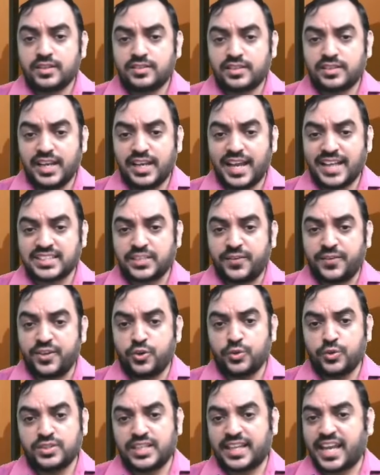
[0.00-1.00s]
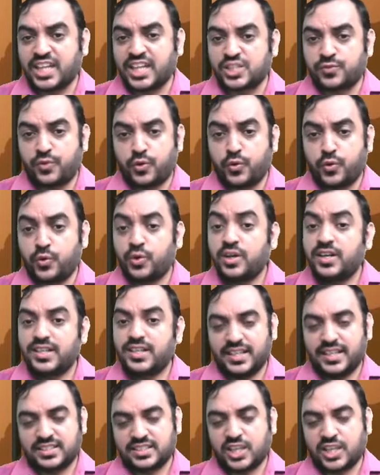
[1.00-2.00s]
3 lakh 72 is the cash flow
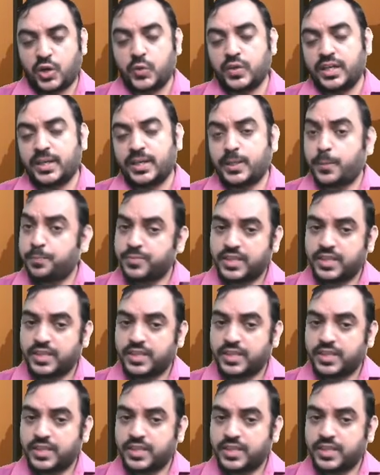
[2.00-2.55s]
discounted.